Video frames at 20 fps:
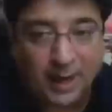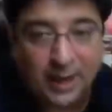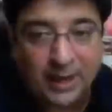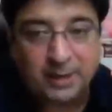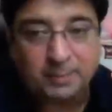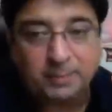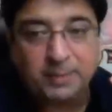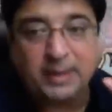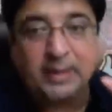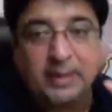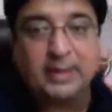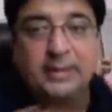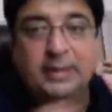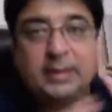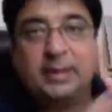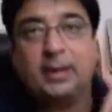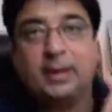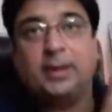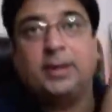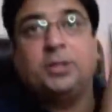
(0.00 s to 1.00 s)
I am
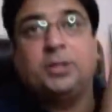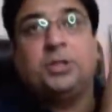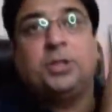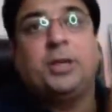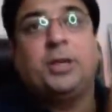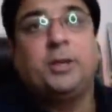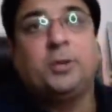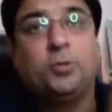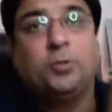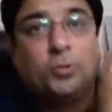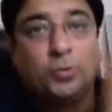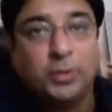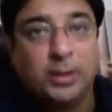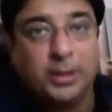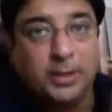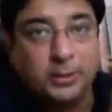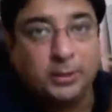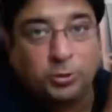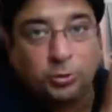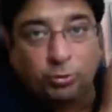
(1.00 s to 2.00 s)
encouraging
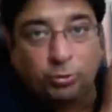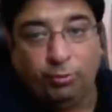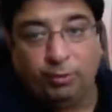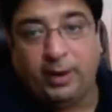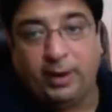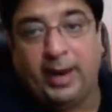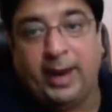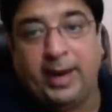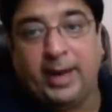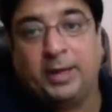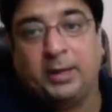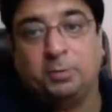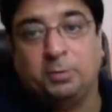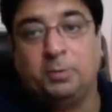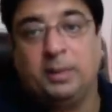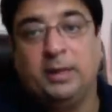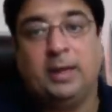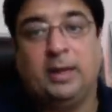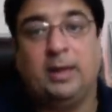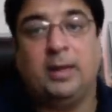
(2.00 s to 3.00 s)
Google to rank
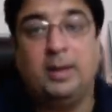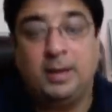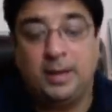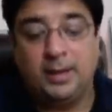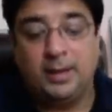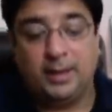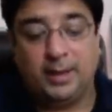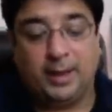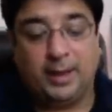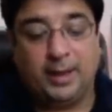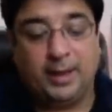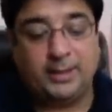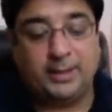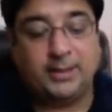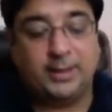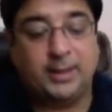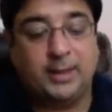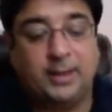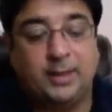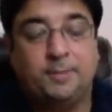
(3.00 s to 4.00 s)
me
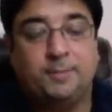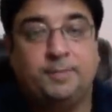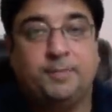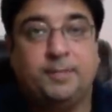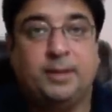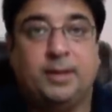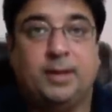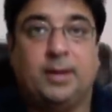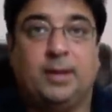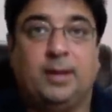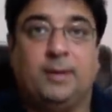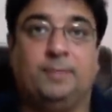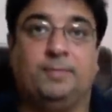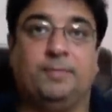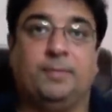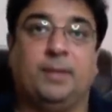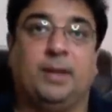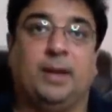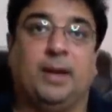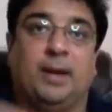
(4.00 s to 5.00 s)
as a
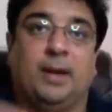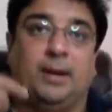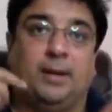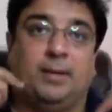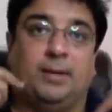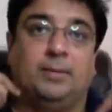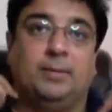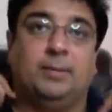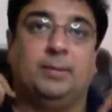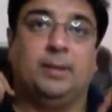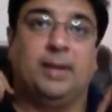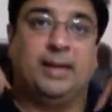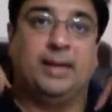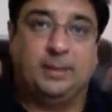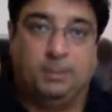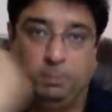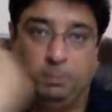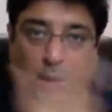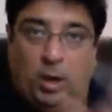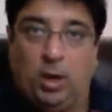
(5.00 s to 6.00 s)

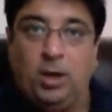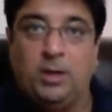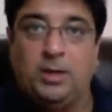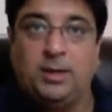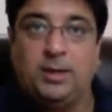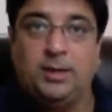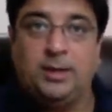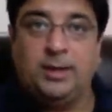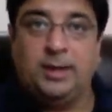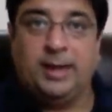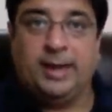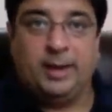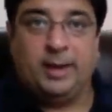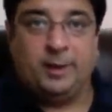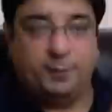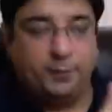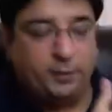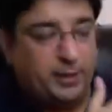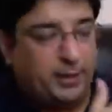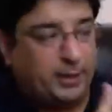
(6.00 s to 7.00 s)
blog. And
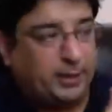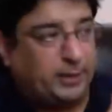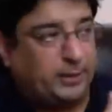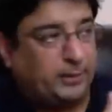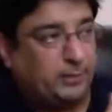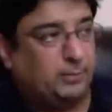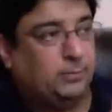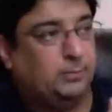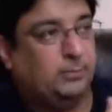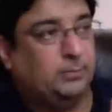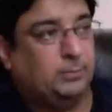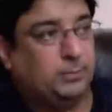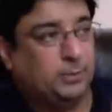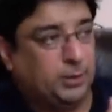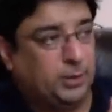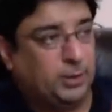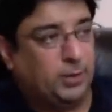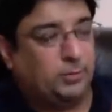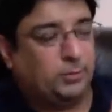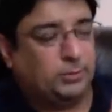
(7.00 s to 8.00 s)
if they,
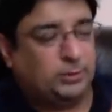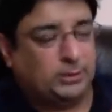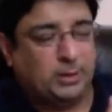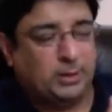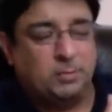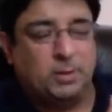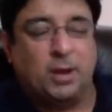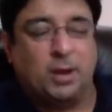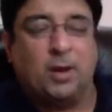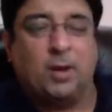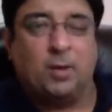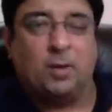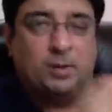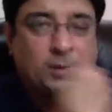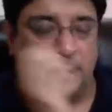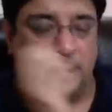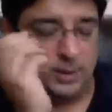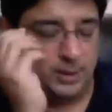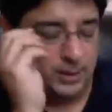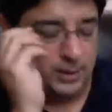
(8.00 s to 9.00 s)

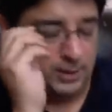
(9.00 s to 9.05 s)
somehow,